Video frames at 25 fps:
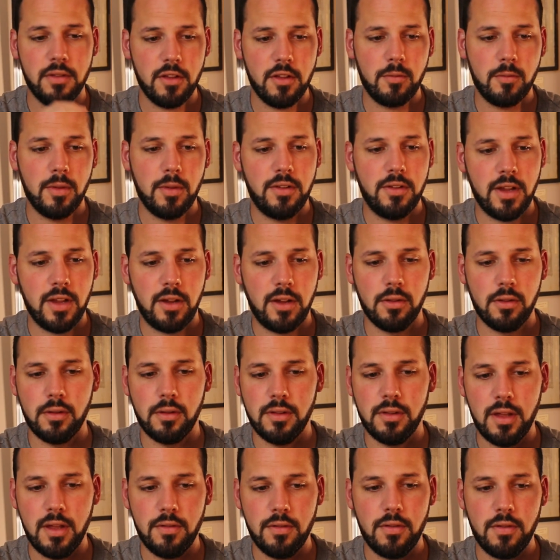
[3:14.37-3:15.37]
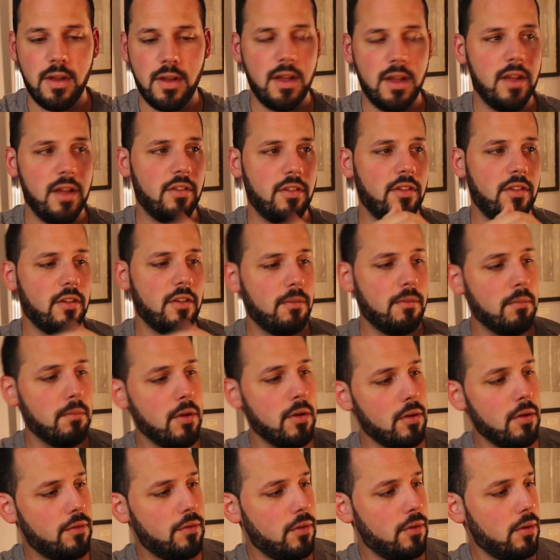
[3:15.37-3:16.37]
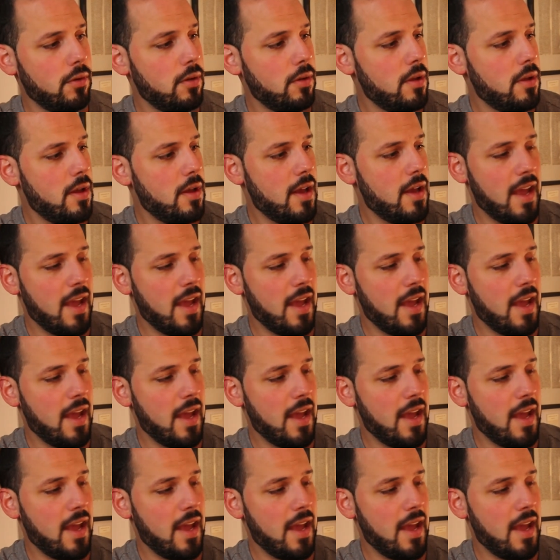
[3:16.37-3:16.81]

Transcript: this particular leaf is this beautiful